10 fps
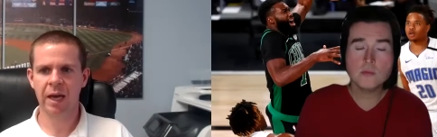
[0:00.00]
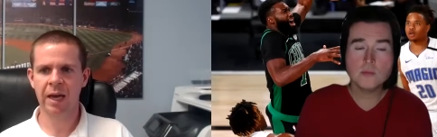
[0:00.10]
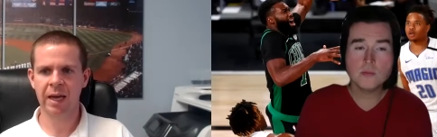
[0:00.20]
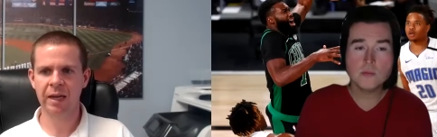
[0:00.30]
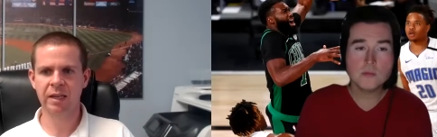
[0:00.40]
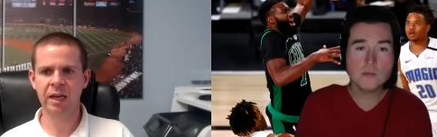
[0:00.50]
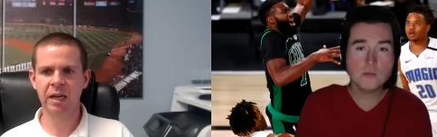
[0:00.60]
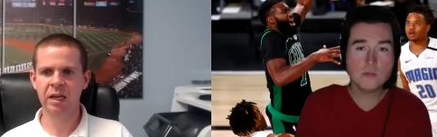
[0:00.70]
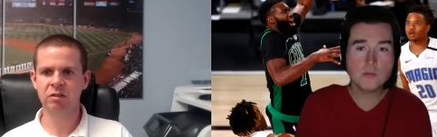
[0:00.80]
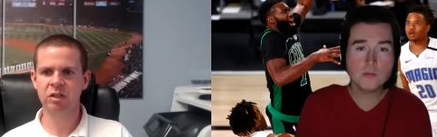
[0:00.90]
Speaker 1: and
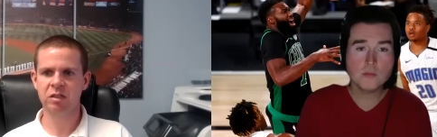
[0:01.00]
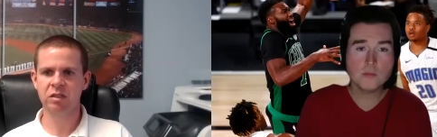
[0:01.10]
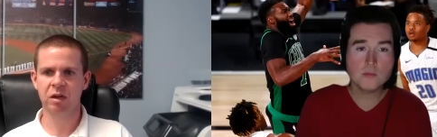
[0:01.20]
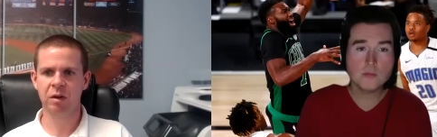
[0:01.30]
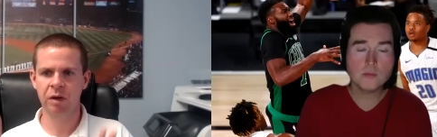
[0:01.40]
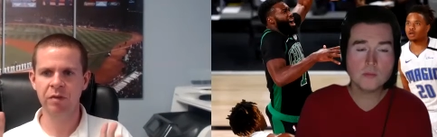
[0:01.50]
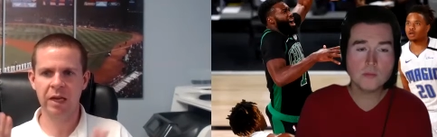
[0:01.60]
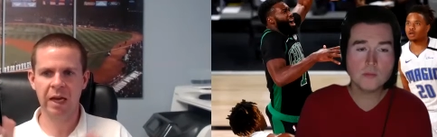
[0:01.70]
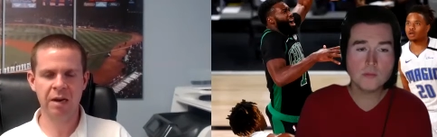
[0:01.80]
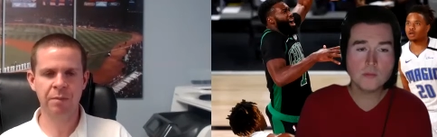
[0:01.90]
getting just
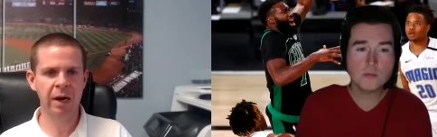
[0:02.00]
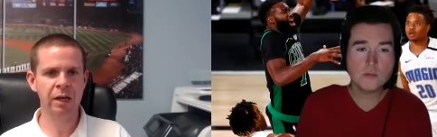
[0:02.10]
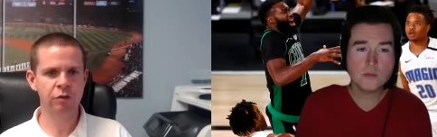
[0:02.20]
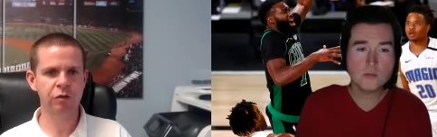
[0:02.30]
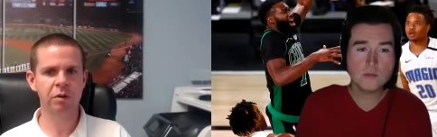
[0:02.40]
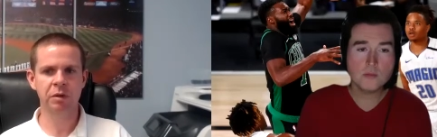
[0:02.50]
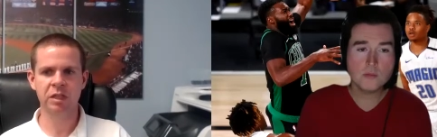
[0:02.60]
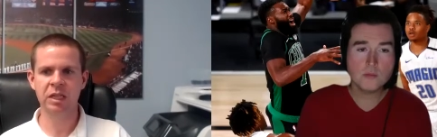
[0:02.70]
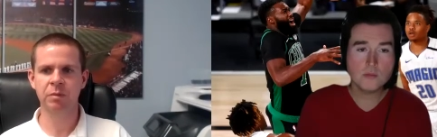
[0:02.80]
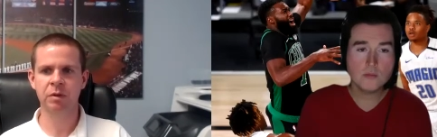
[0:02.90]
obliterated by his former
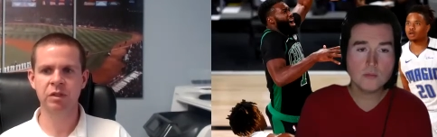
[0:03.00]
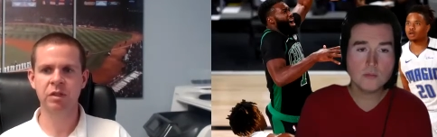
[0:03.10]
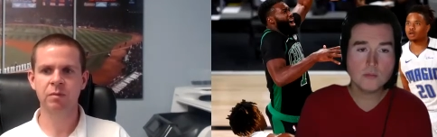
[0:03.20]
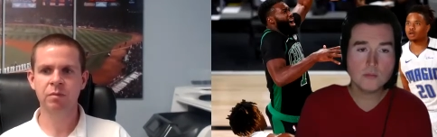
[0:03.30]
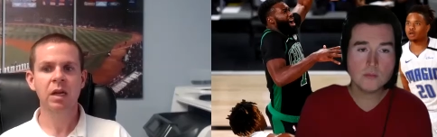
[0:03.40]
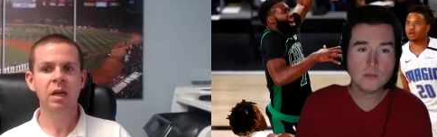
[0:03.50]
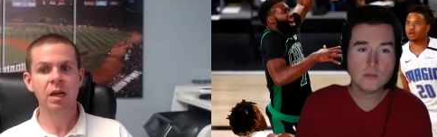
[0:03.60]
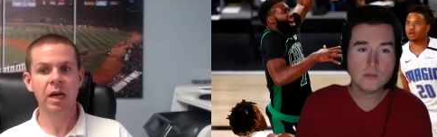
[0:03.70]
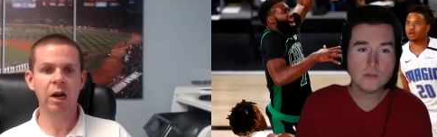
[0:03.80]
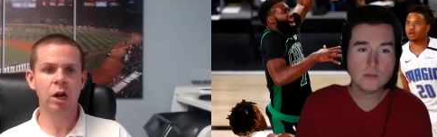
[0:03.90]
team was
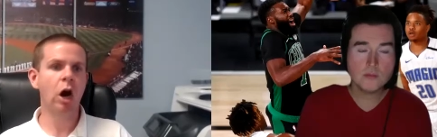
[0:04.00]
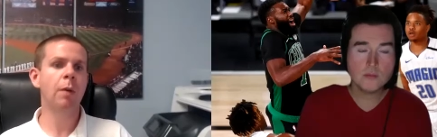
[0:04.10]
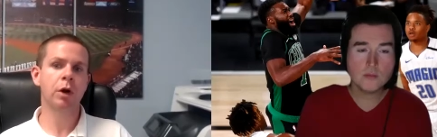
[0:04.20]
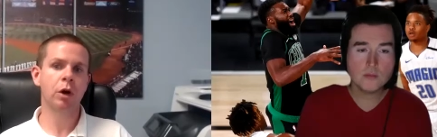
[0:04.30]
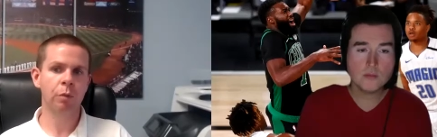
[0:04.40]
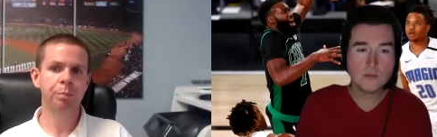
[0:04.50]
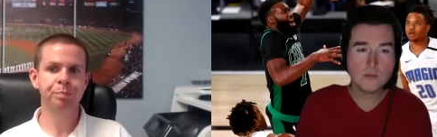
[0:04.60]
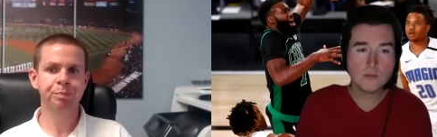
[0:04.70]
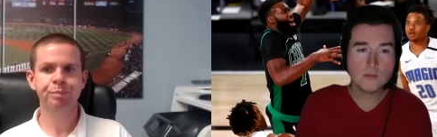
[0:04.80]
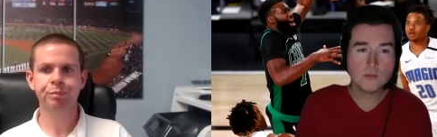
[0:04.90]
kind of comical
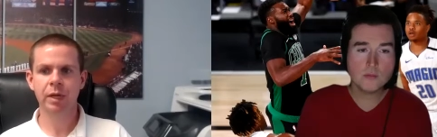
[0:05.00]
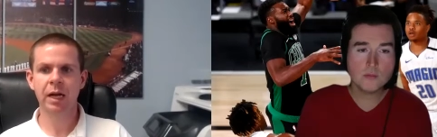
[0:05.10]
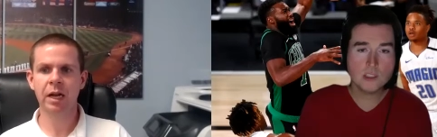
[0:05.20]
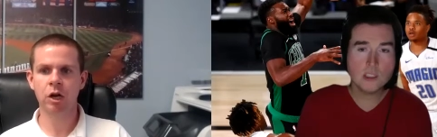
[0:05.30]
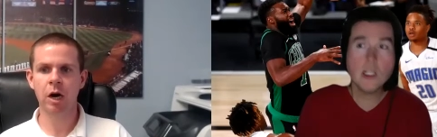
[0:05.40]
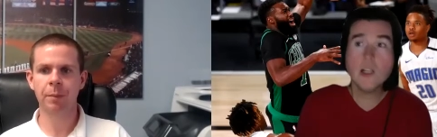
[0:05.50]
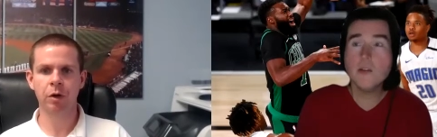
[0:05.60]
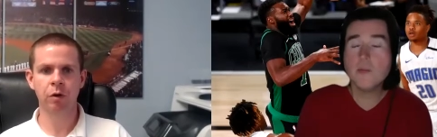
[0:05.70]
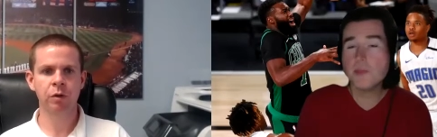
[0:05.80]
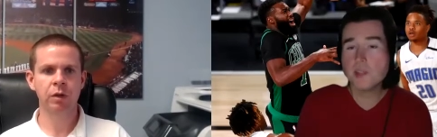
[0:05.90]
kind of
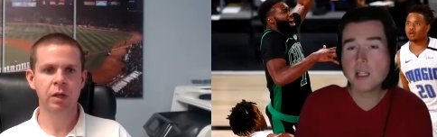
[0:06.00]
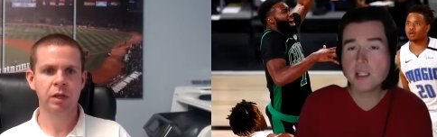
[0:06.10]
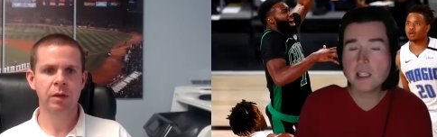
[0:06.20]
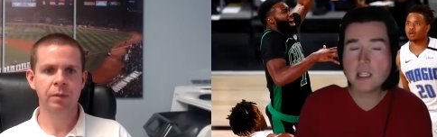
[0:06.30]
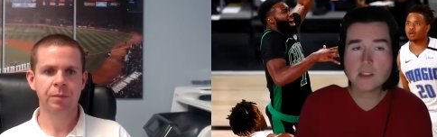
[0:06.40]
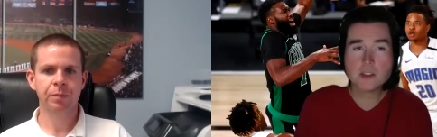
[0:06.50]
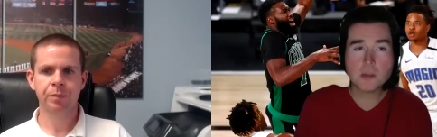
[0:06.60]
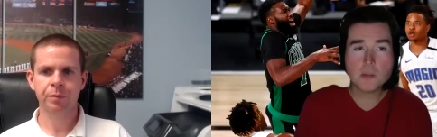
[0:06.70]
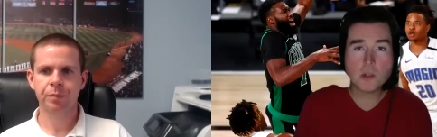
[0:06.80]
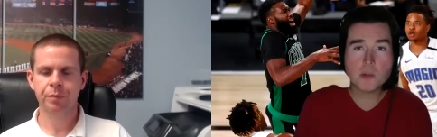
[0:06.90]
comical.
Speaker 2: Yeah, he had
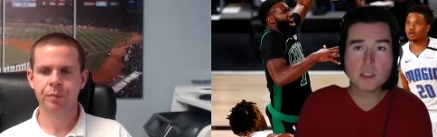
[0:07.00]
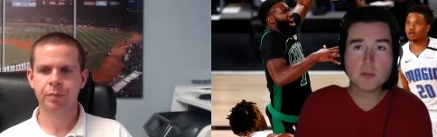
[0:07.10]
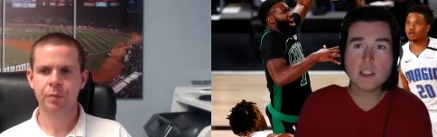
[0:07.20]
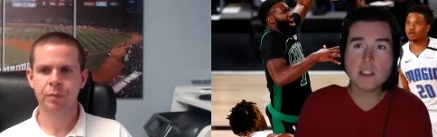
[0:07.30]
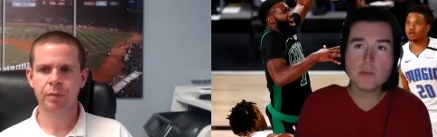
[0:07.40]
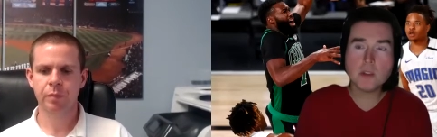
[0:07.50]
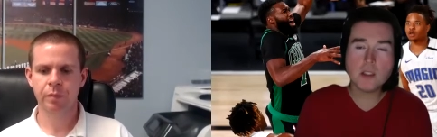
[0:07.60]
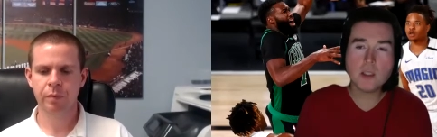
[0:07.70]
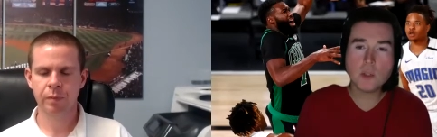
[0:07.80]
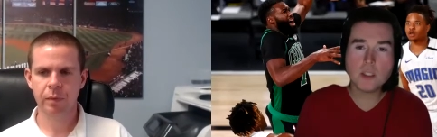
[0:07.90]
some moments, but he
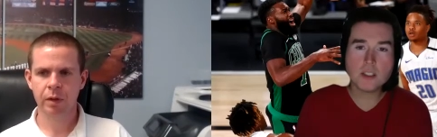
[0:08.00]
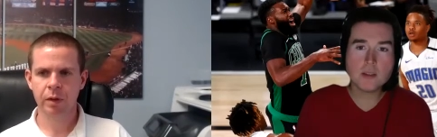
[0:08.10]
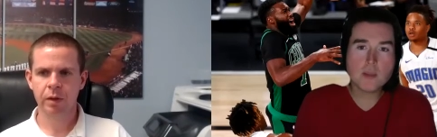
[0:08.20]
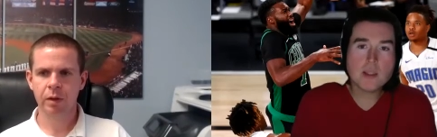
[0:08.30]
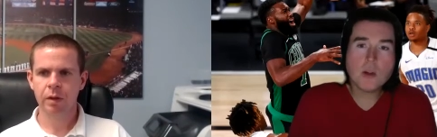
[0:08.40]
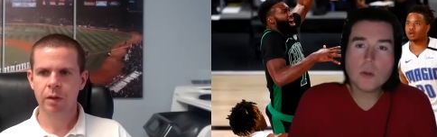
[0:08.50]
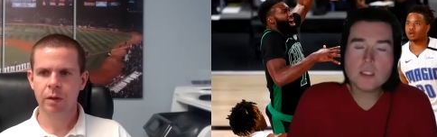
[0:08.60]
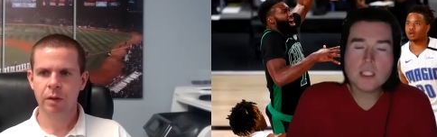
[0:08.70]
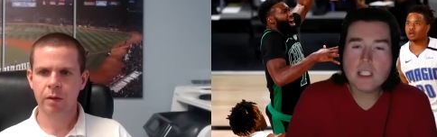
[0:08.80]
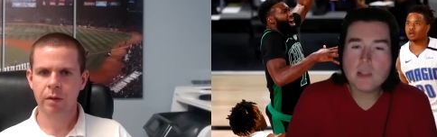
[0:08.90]
really wasn't. I mean, the whole
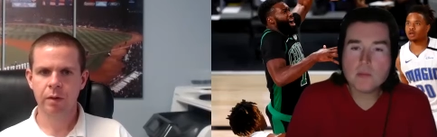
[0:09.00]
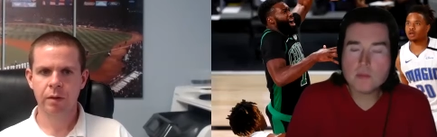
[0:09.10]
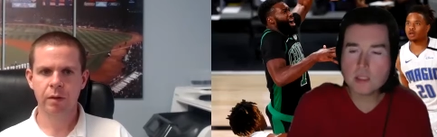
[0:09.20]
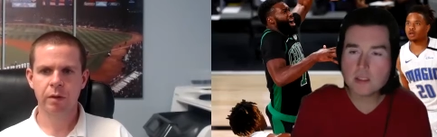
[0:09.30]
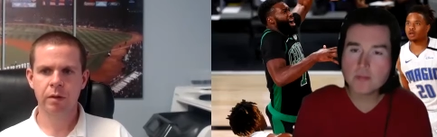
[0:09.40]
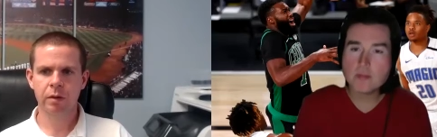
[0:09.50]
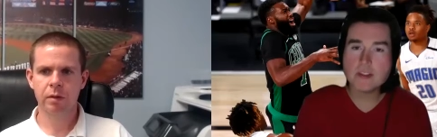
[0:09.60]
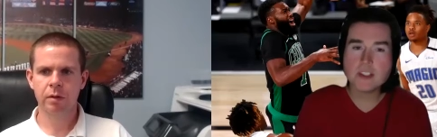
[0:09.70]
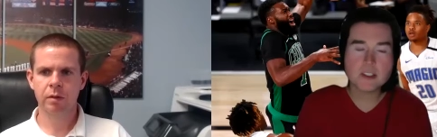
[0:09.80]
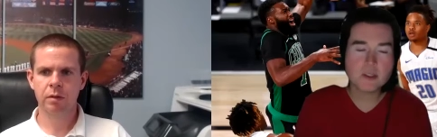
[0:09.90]
team, the, the
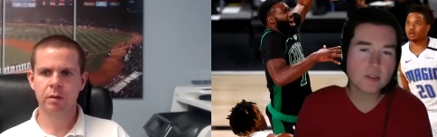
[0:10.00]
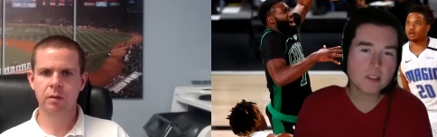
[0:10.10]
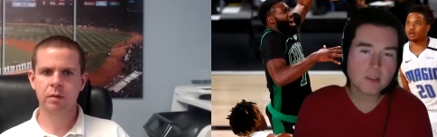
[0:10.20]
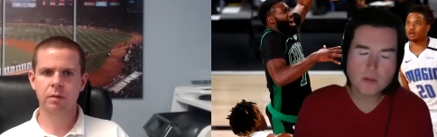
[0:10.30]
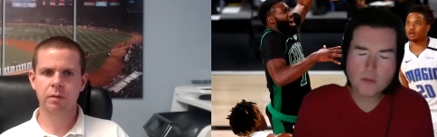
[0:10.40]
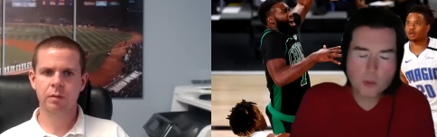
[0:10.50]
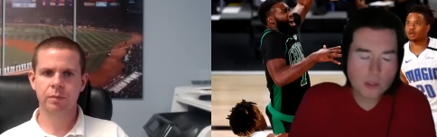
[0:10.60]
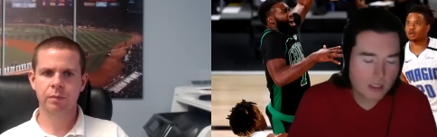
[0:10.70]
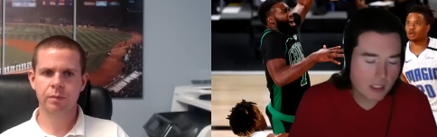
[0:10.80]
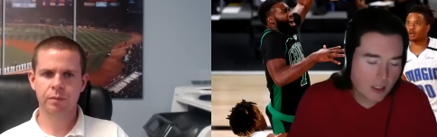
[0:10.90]
Sixers just were,
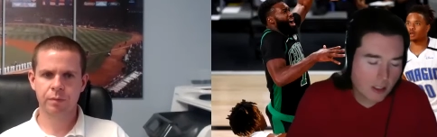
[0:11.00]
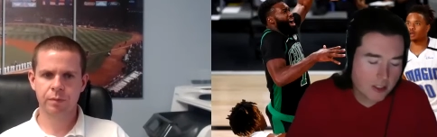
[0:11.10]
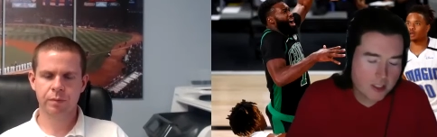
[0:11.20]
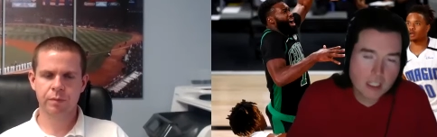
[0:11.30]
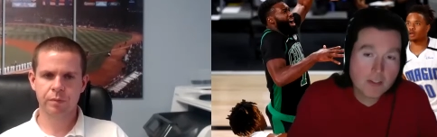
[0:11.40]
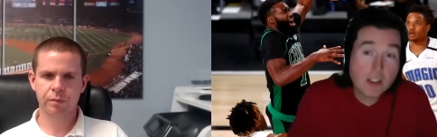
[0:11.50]
are just kind of a